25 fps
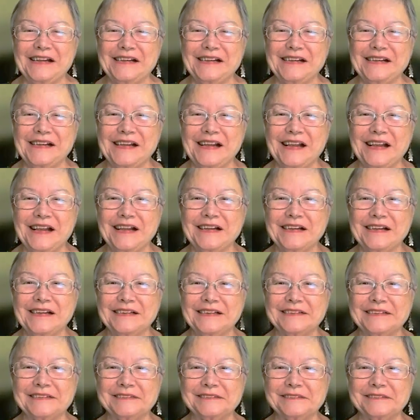
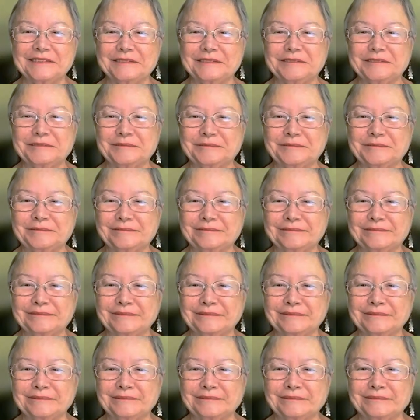
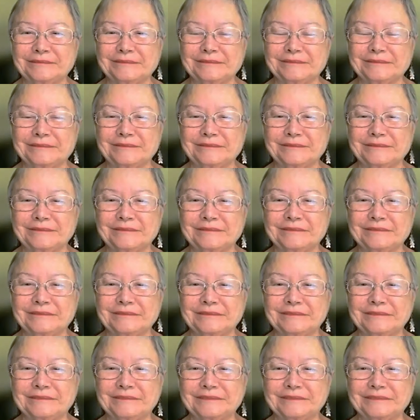
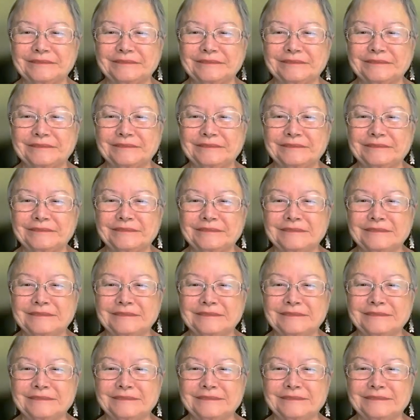
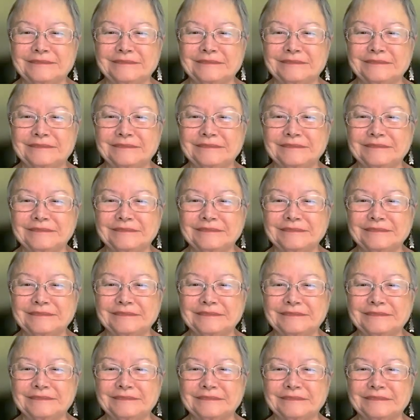
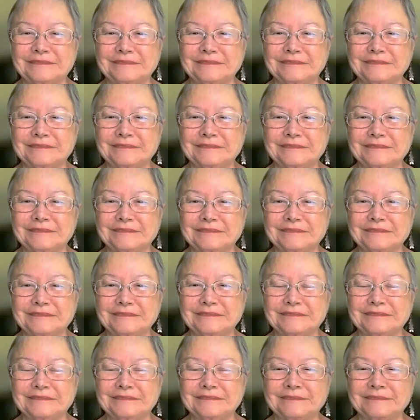
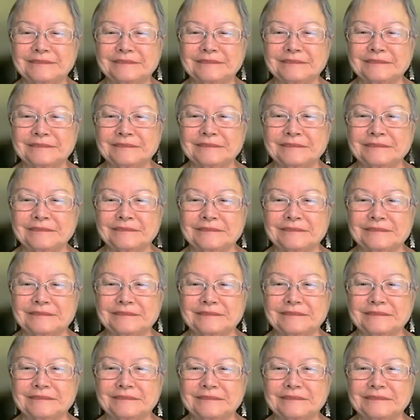
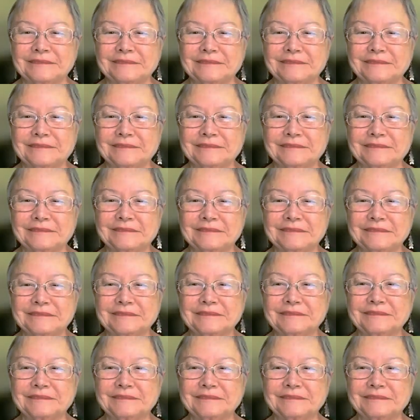[no speech]